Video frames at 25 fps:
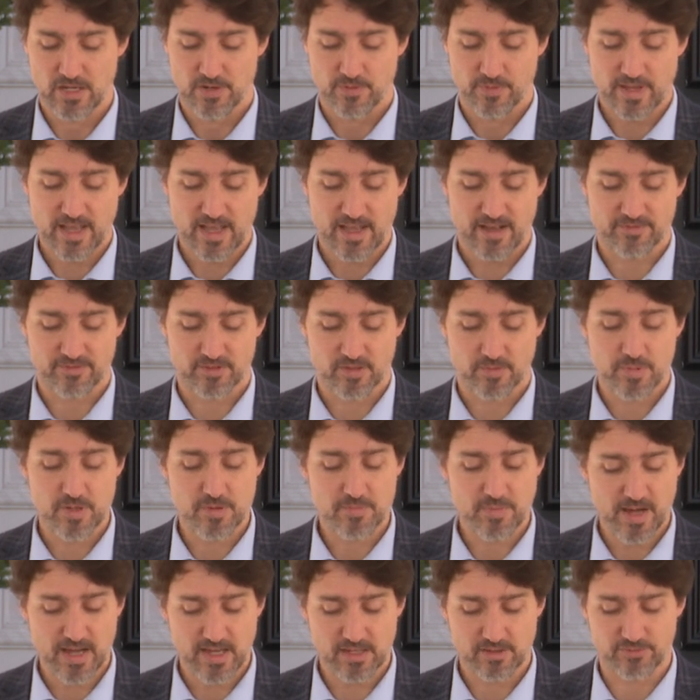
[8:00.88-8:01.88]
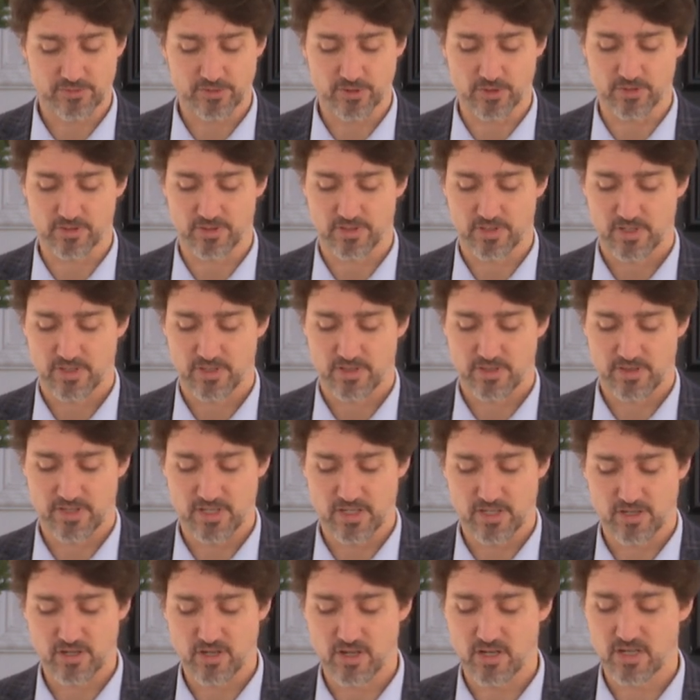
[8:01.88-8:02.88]
We have to be mindful that
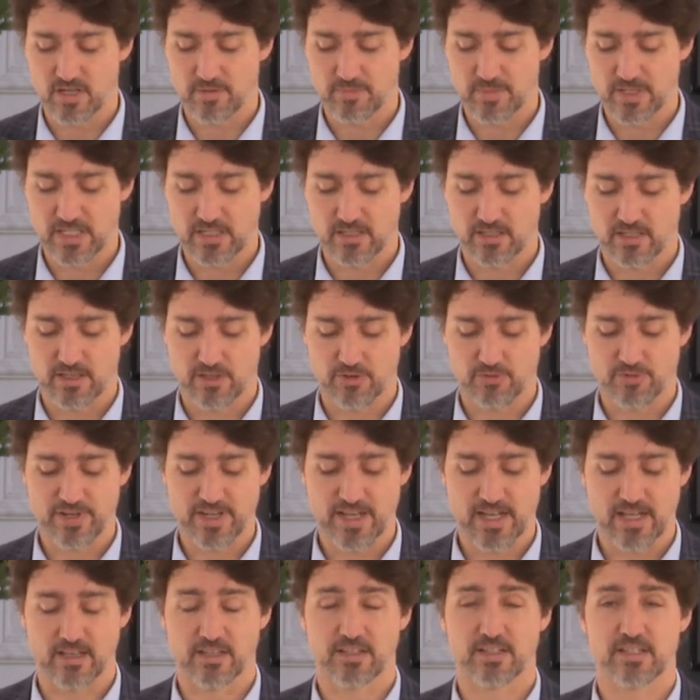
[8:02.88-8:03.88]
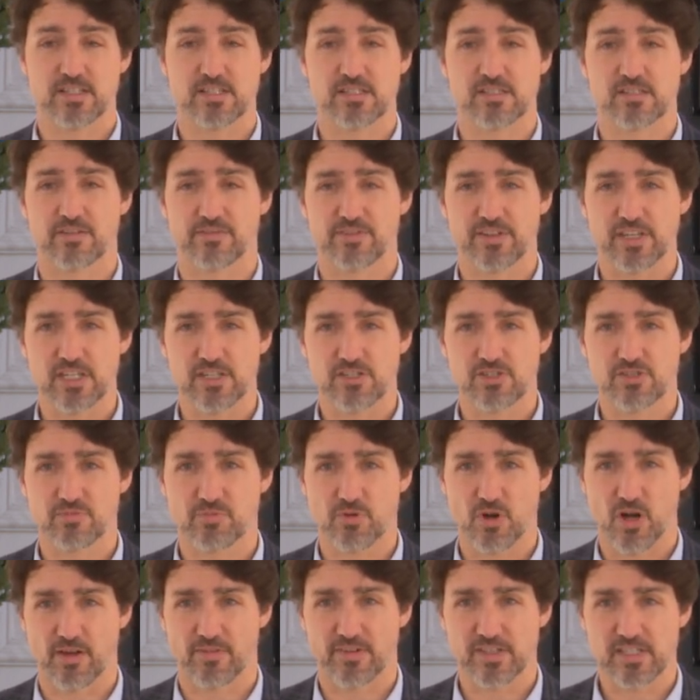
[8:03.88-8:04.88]
the economy and the realities of each
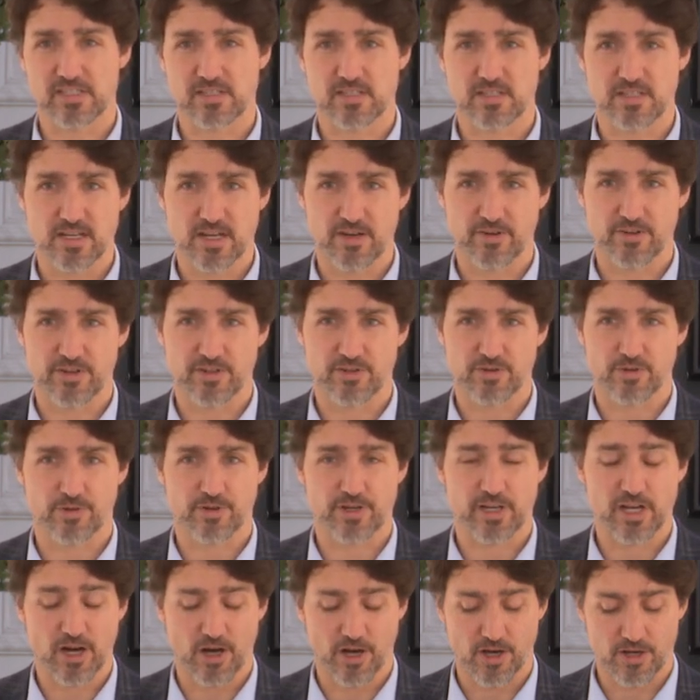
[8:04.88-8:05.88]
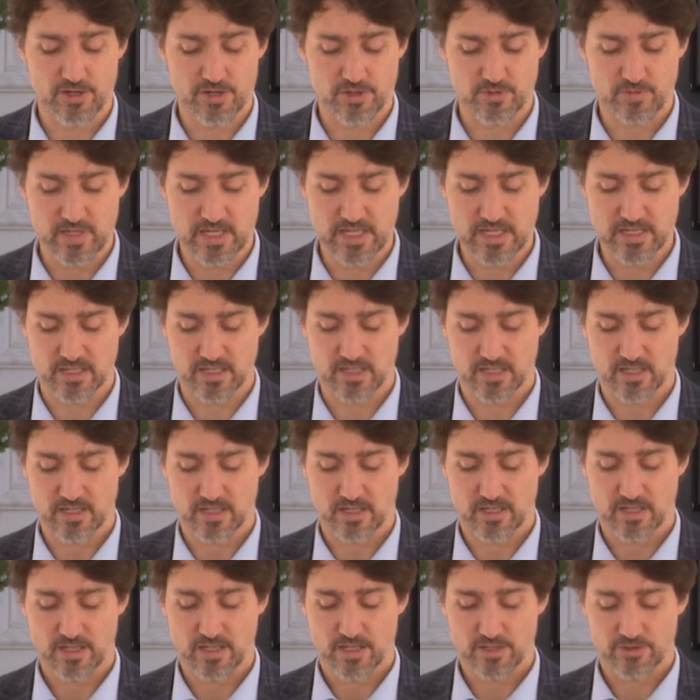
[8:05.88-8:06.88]
province and territory are unique.
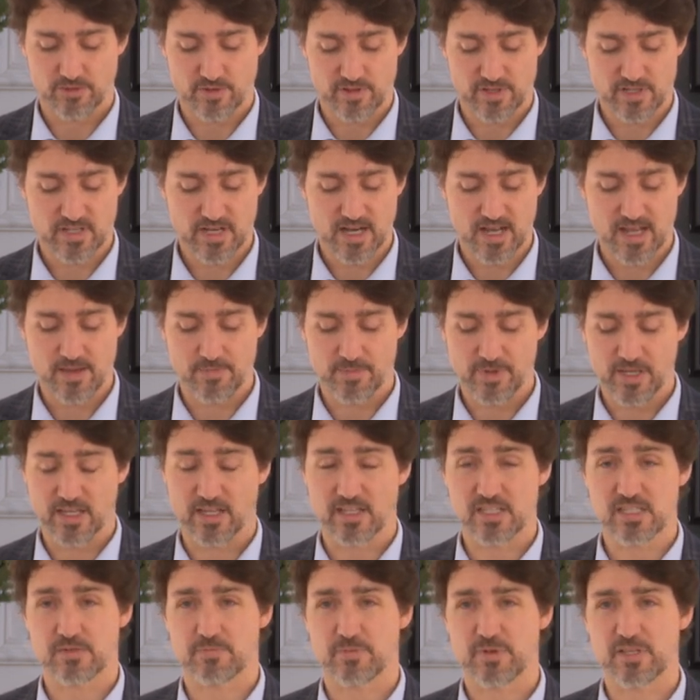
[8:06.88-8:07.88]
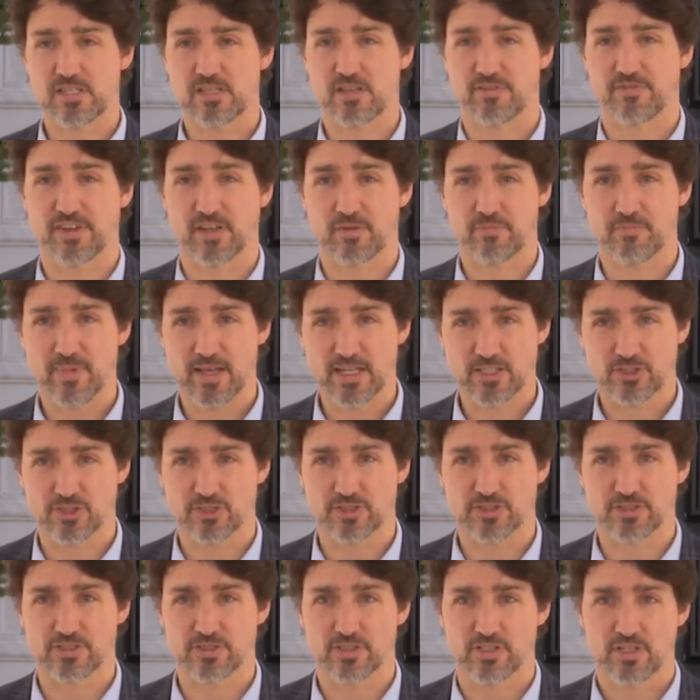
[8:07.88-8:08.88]
So the timing and specific
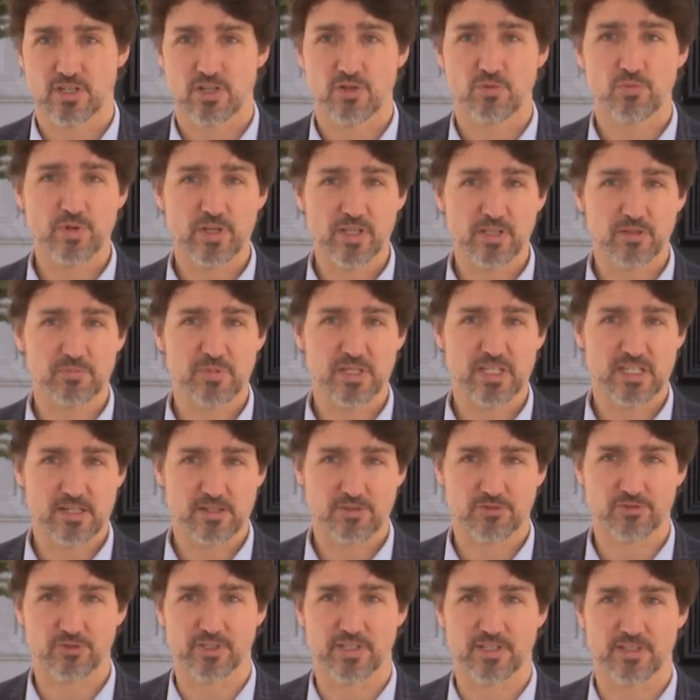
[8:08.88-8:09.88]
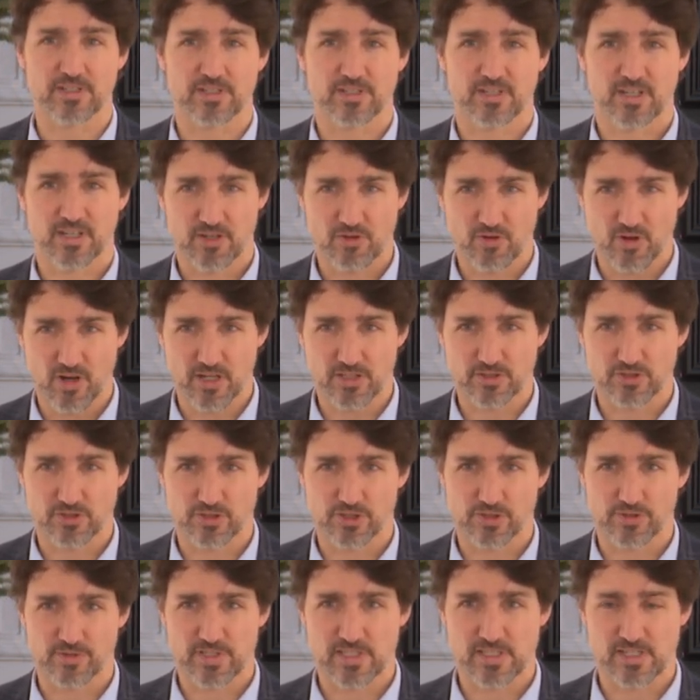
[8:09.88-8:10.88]
measures will be different across
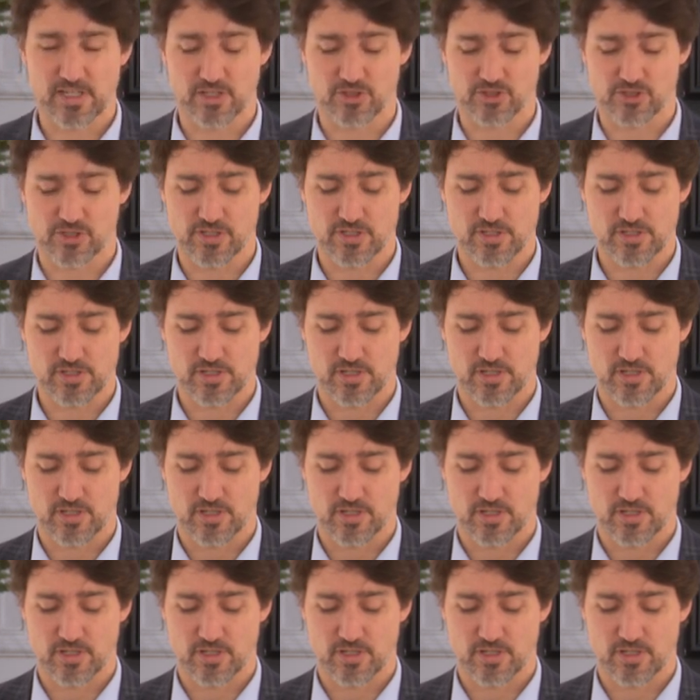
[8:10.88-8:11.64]
jurisdictions.